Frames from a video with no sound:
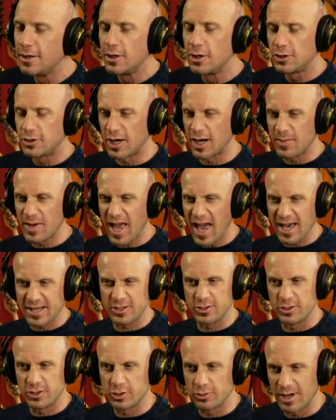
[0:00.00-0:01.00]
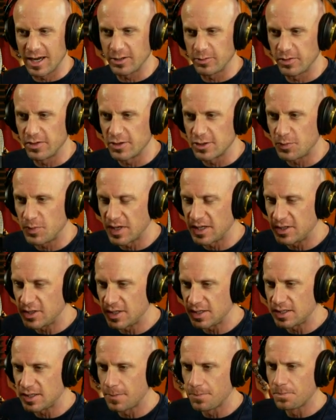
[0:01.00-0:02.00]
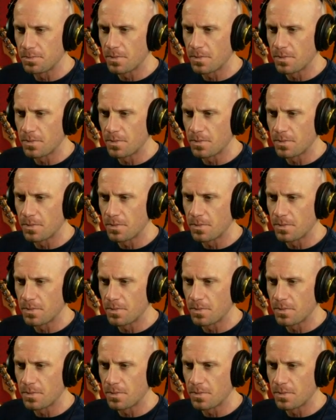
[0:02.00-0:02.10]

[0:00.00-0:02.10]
Try to be extra direct with those pitches.